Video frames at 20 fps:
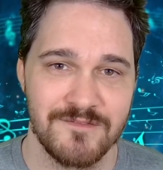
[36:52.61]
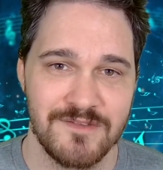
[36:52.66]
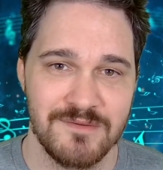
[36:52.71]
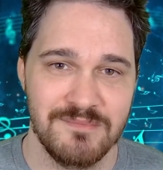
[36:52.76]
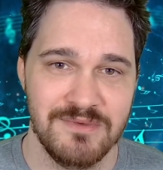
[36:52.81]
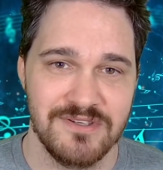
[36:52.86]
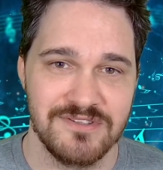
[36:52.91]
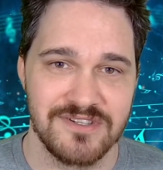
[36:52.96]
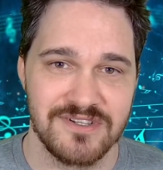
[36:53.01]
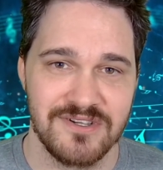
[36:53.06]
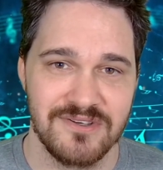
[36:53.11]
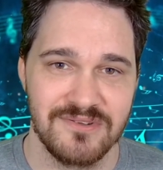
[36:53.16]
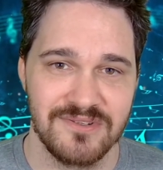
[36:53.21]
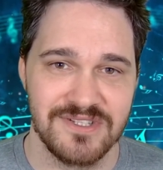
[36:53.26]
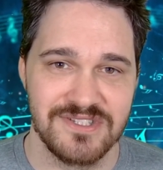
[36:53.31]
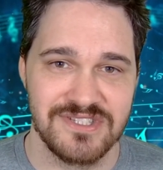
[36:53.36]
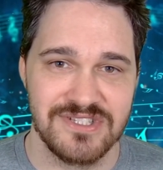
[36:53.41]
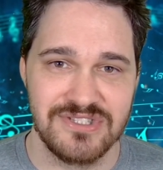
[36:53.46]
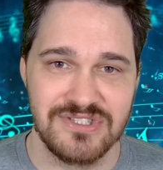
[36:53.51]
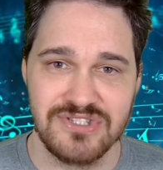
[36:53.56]
of the music you
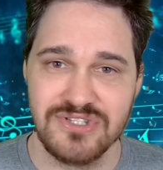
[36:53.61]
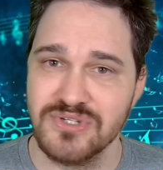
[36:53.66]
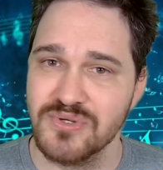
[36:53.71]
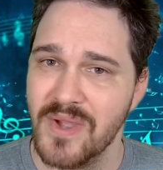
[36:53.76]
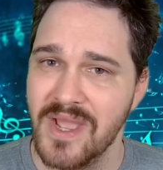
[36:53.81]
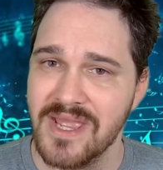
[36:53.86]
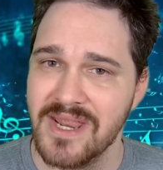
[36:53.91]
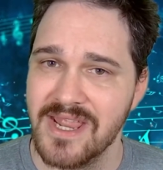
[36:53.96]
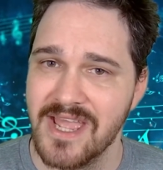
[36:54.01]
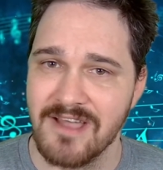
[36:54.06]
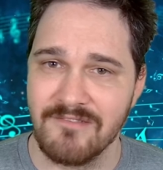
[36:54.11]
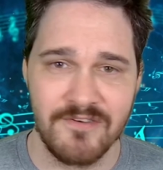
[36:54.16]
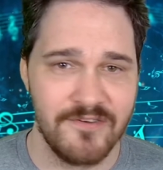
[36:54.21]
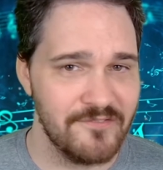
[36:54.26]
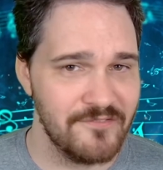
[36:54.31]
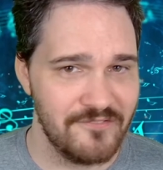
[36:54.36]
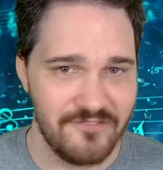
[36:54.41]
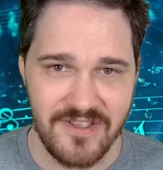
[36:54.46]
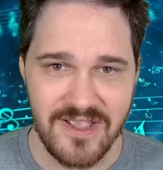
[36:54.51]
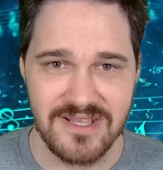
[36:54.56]
listen to, and have
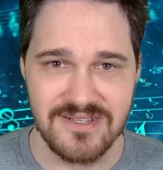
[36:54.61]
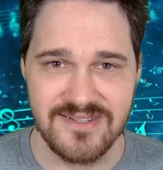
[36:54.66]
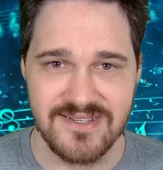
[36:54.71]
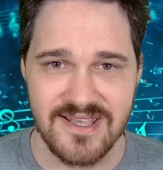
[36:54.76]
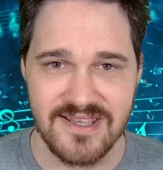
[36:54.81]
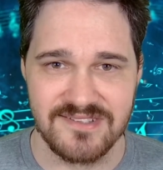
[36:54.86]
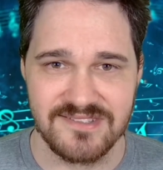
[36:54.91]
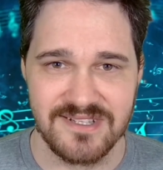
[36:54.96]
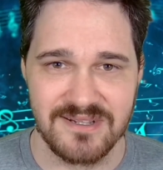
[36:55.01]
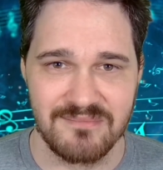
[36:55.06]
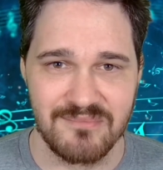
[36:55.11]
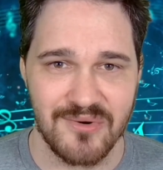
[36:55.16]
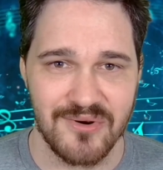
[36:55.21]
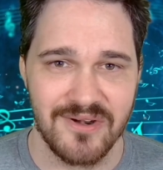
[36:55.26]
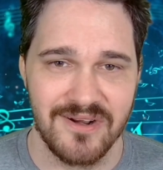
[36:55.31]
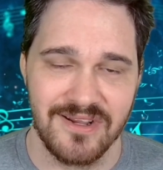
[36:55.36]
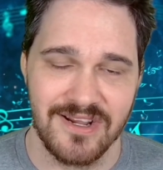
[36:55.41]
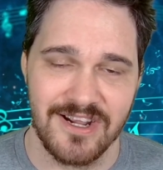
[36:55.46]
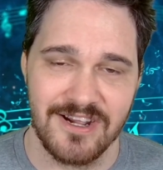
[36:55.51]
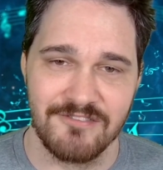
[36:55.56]
a fantastic
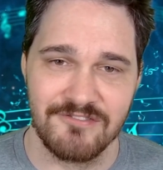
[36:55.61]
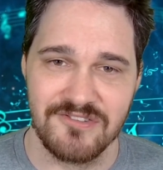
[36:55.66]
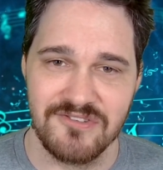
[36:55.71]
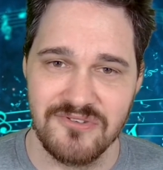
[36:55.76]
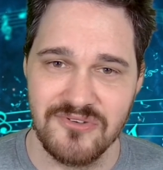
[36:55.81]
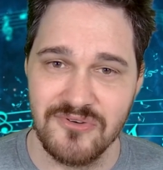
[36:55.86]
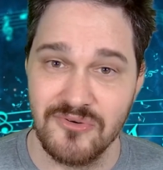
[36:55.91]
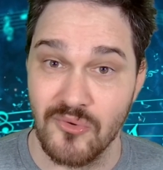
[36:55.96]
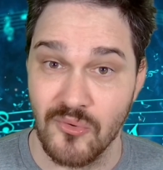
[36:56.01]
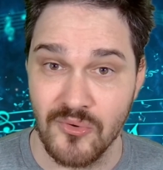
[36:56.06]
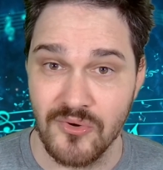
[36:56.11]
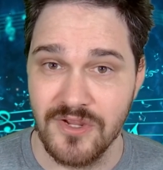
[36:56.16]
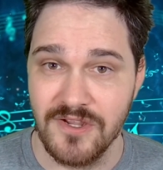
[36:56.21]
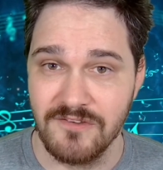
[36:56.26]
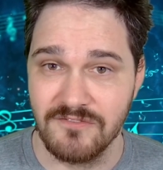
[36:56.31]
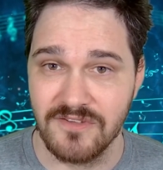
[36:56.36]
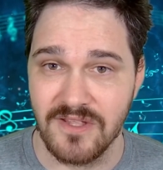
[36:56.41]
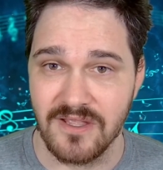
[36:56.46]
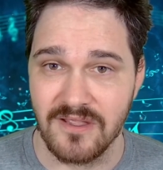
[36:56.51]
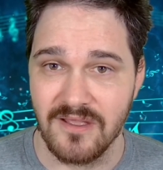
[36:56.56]
morning, afternoon, or
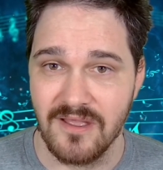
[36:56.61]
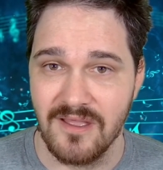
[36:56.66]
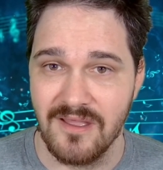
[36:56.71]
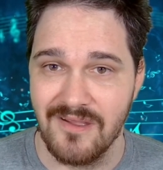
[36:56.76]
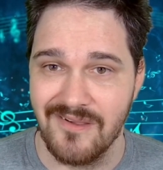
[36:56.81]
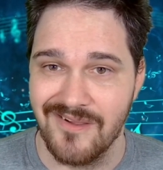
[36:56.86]
evening,